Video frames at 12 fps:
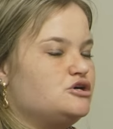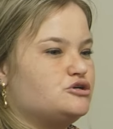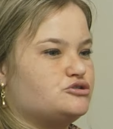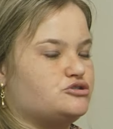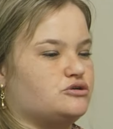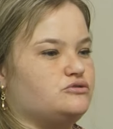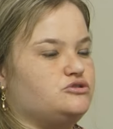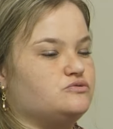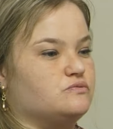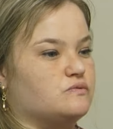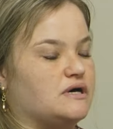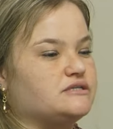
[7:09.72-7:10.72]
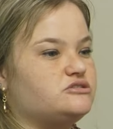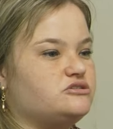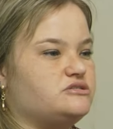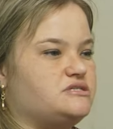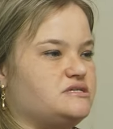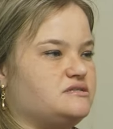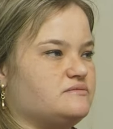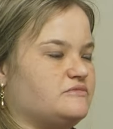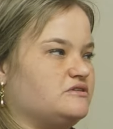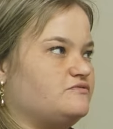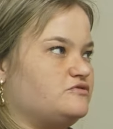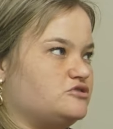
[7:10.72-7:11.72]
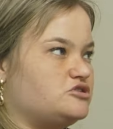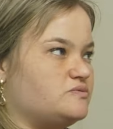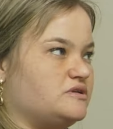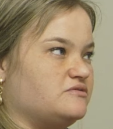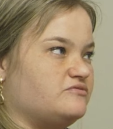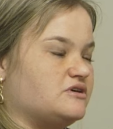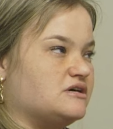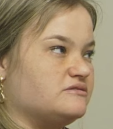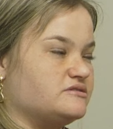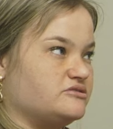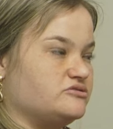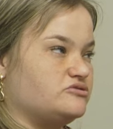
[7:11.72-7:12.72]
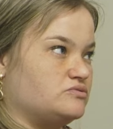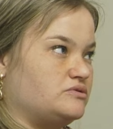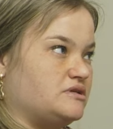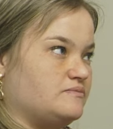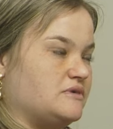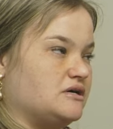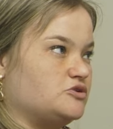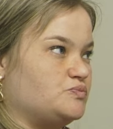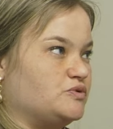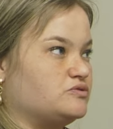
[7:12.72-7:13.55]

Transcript: So you want to see them in the first 24 hours and sort them out,